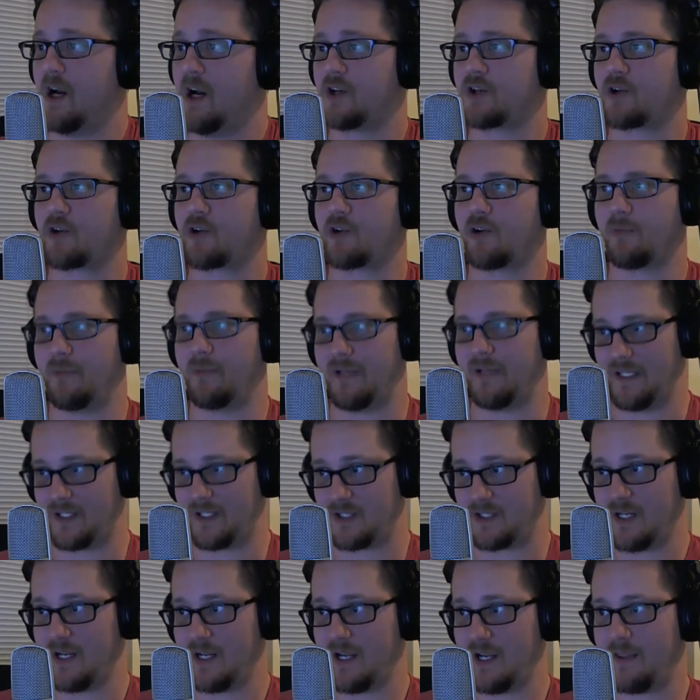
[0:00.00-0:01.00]
Turtle
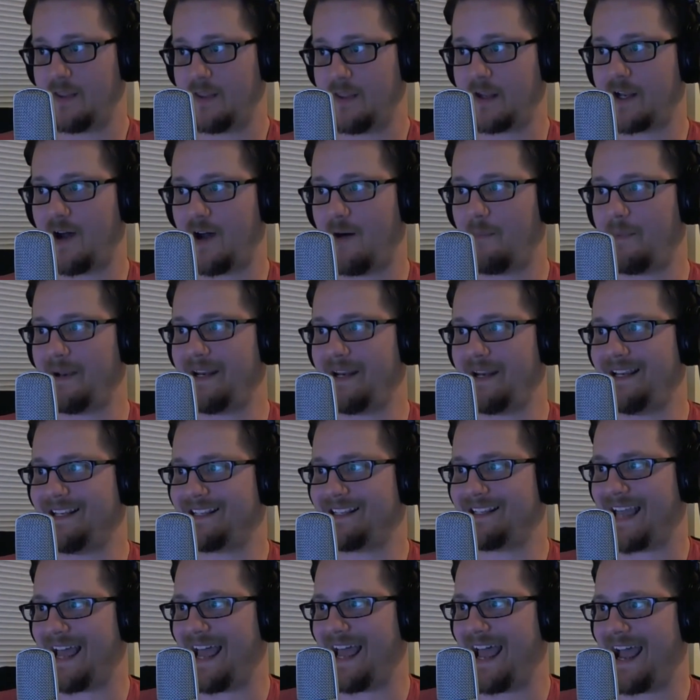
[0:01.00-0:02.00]
Beach, the
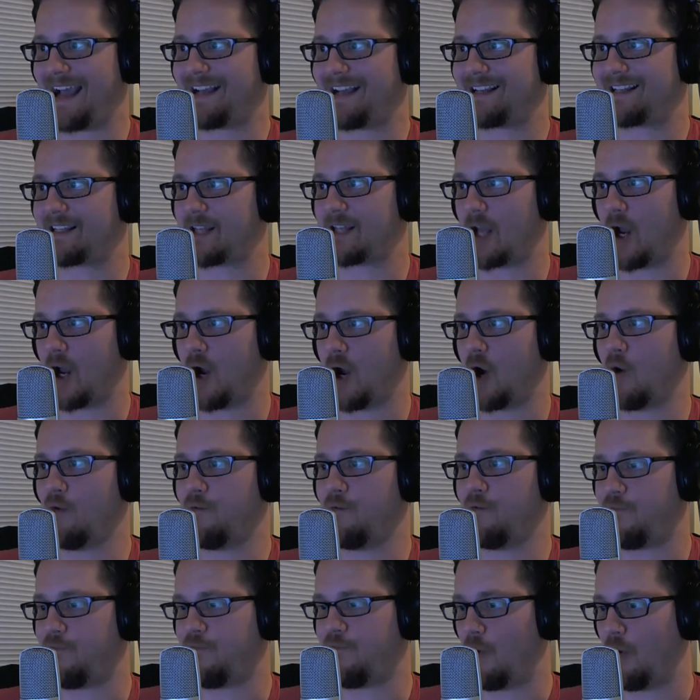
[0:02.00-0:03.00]
company's
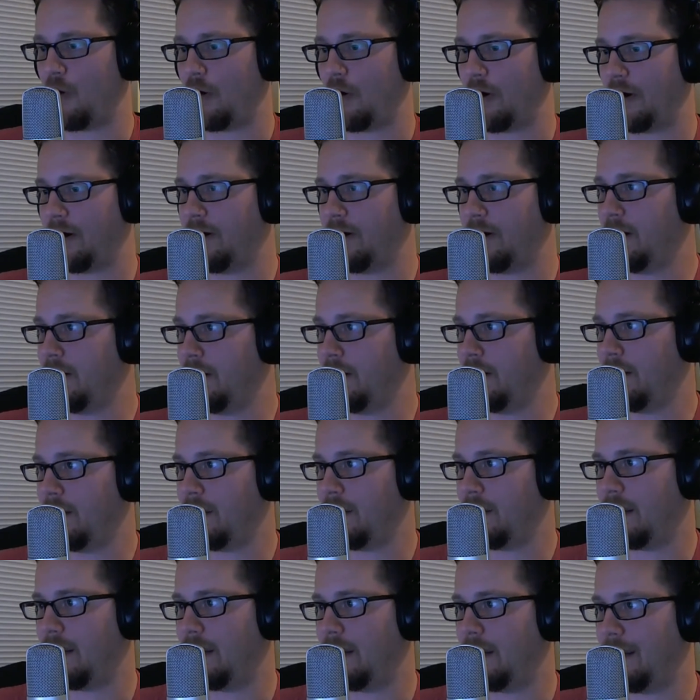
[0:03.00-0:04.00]
XO4
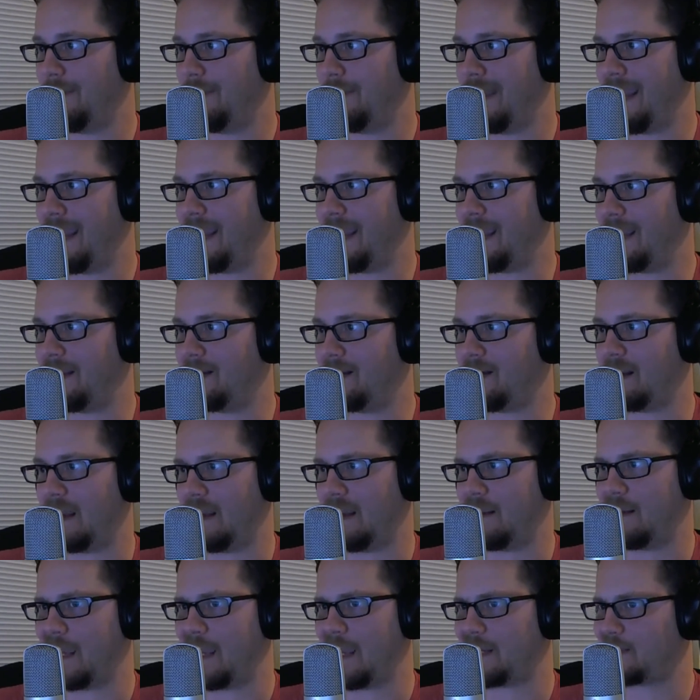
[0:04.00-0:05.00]
and
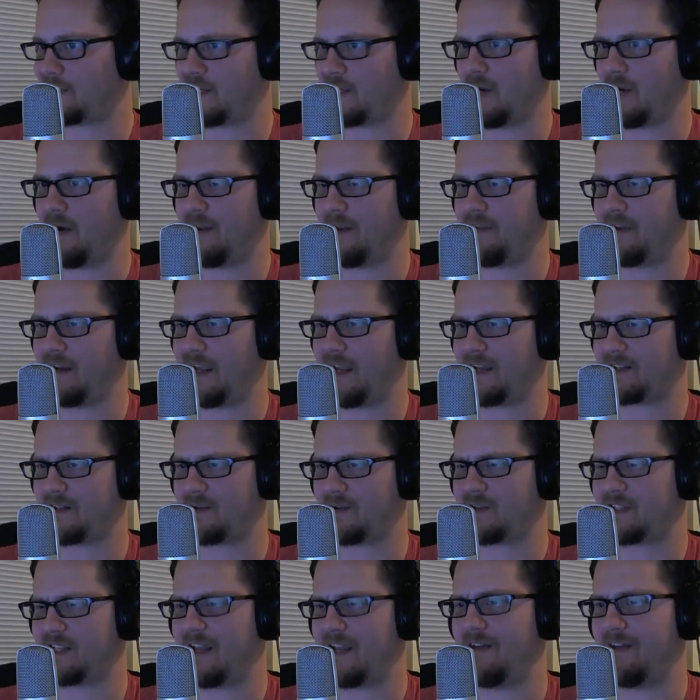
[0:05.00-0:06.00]

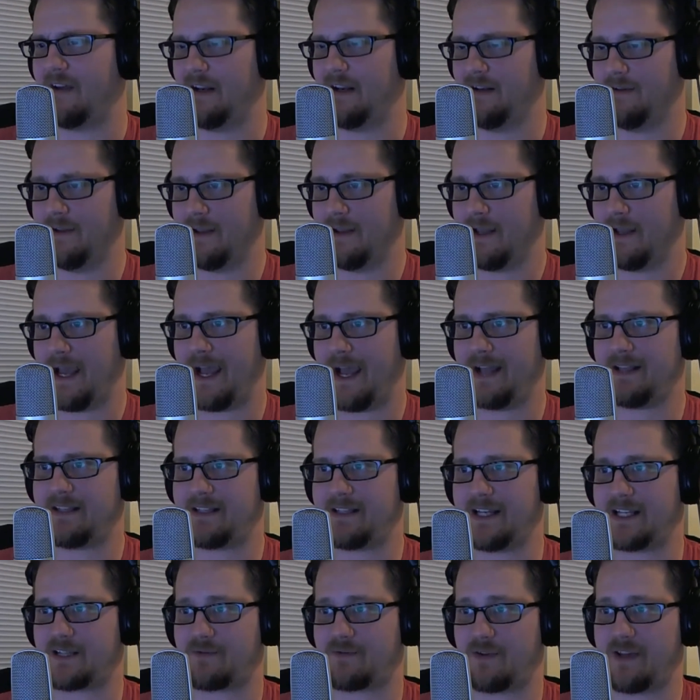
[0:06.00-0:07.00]
XO7
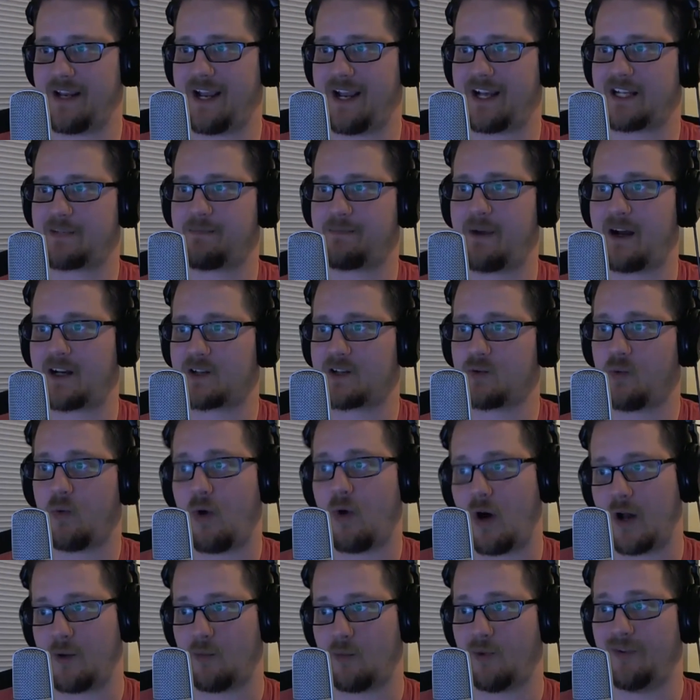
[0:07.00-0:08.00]
headsets for the Xbox
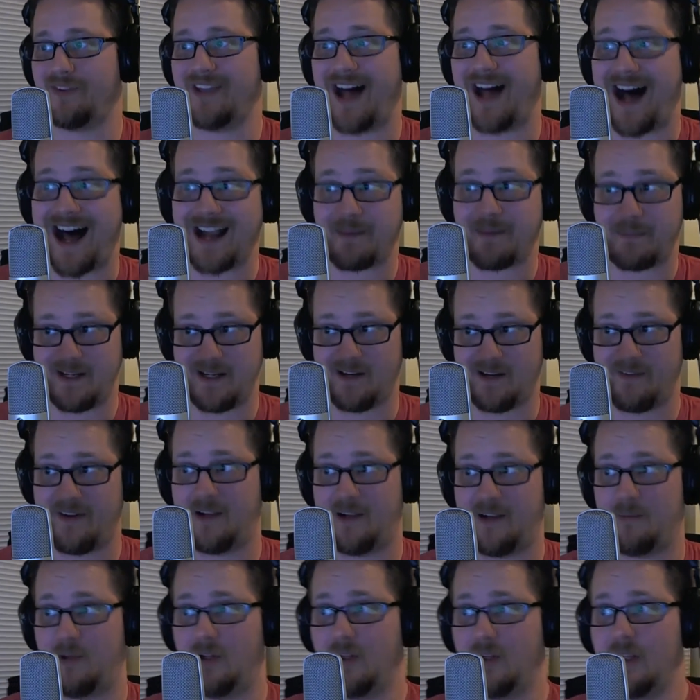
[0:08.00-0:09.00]
One will not be
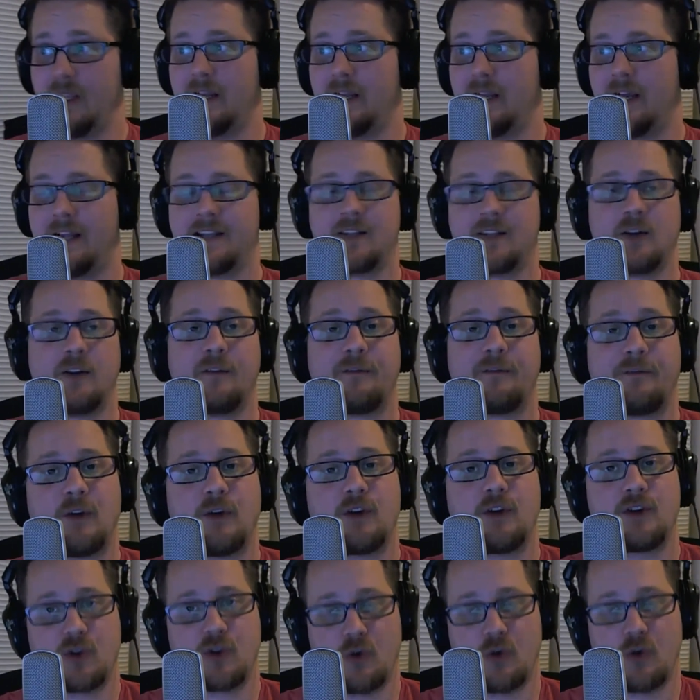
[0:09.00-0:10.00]
available until the
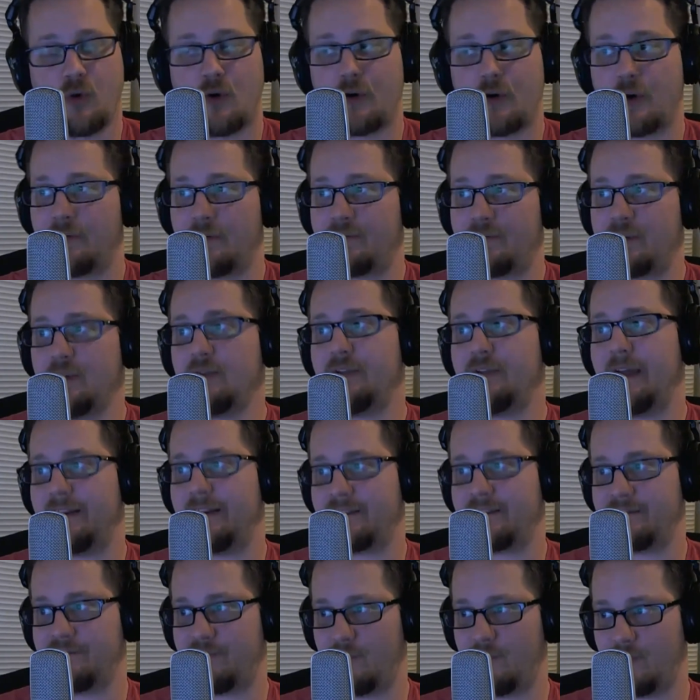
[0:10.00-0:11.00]
first quarter of
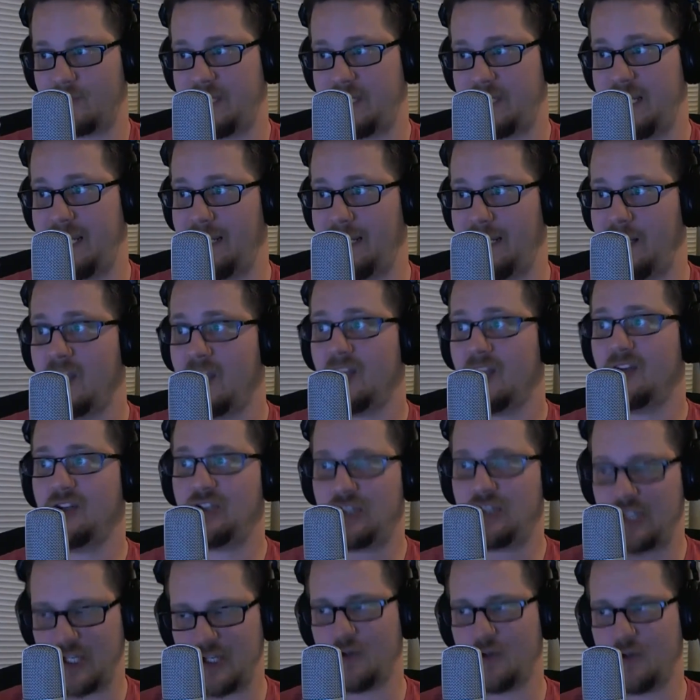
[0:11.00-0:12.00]
2014
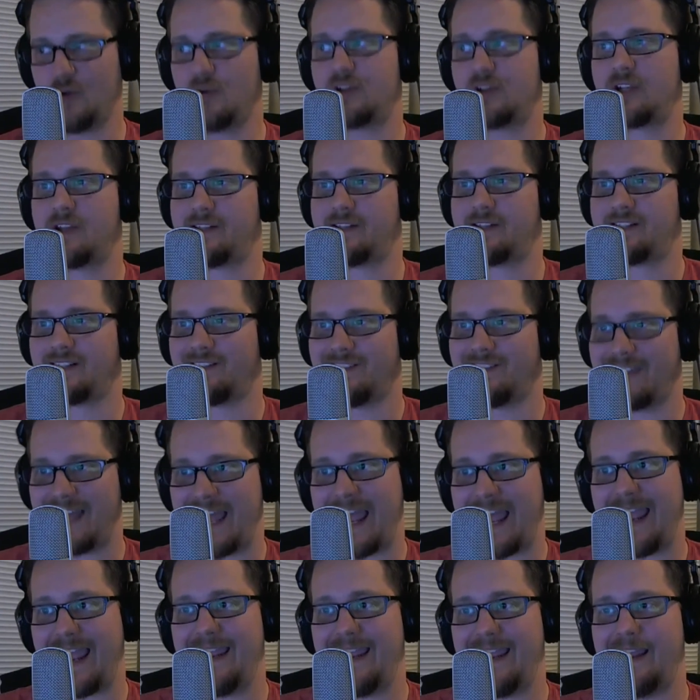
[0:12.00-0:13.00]
due to the
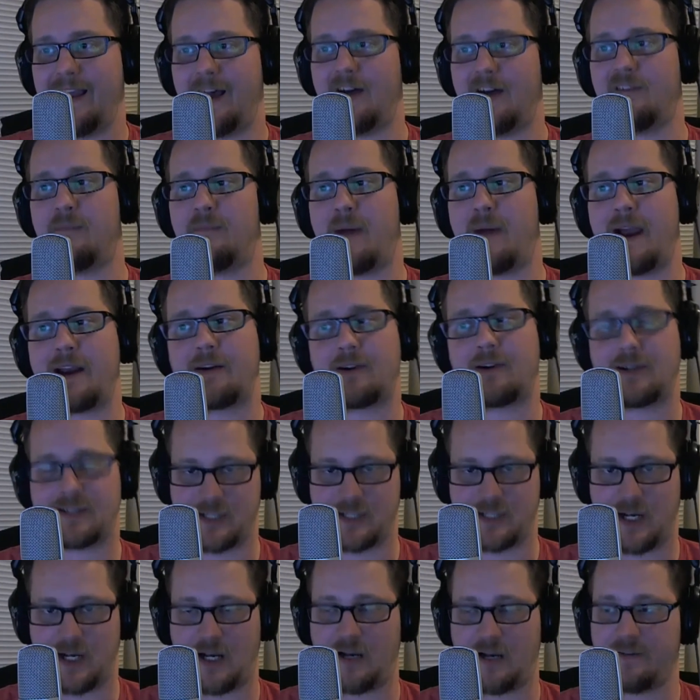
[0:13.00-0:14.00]
delay of
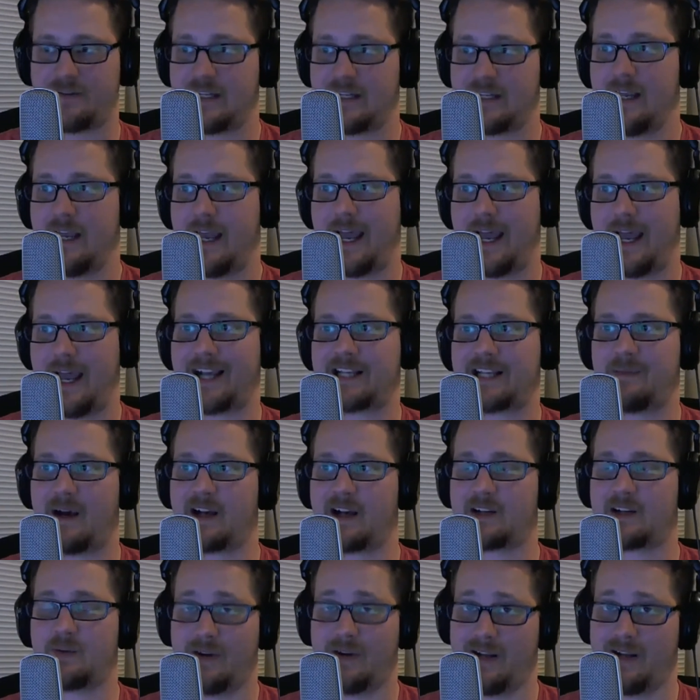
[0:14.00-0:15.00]
Microsoft's
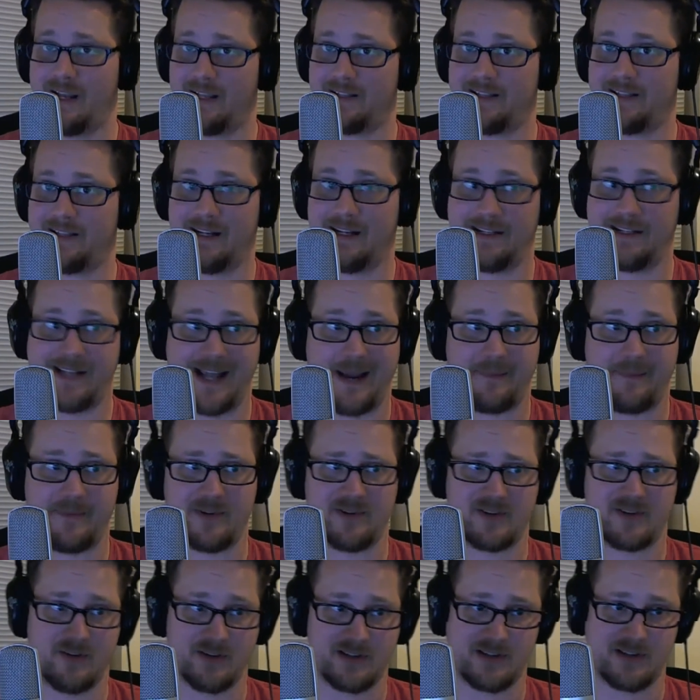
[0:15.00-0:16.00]
Xbox One headset
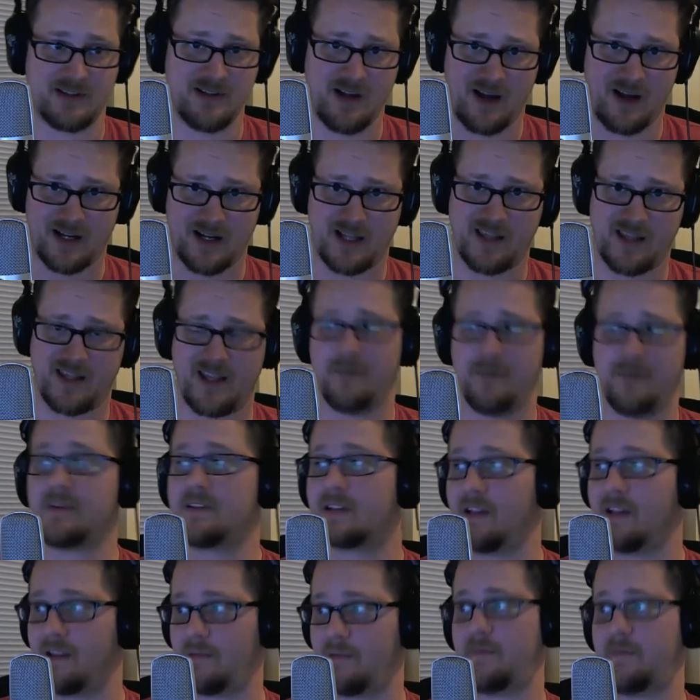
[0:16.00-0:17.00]
adapter. So it's not on them,
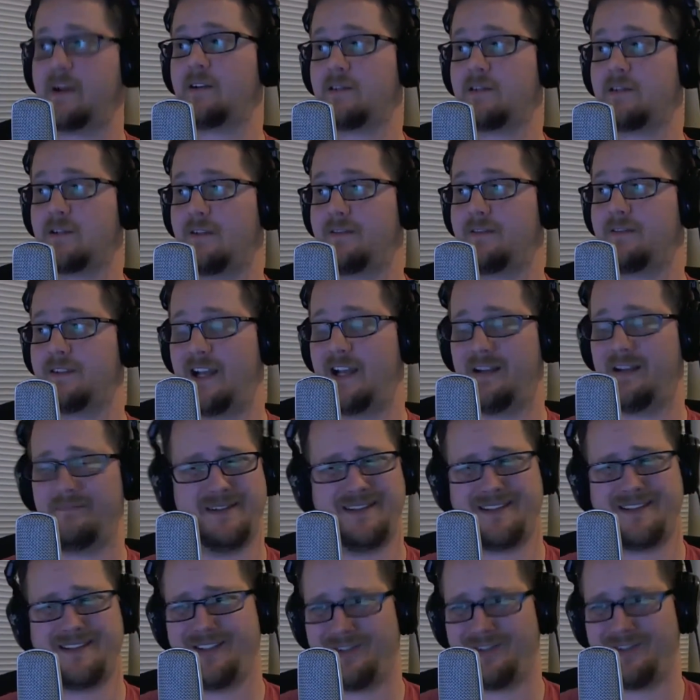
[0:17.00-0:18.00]
it's on the Microsoft side,
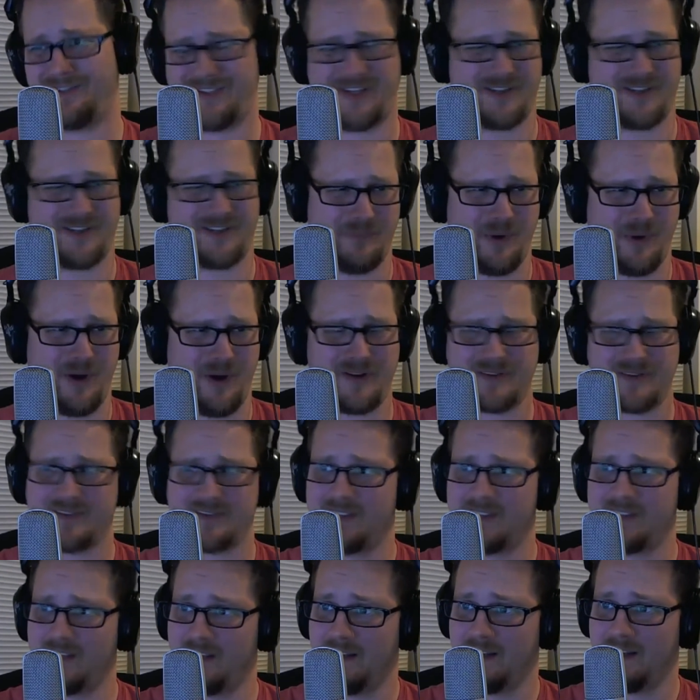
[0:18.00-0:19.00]
but it still sucks balls.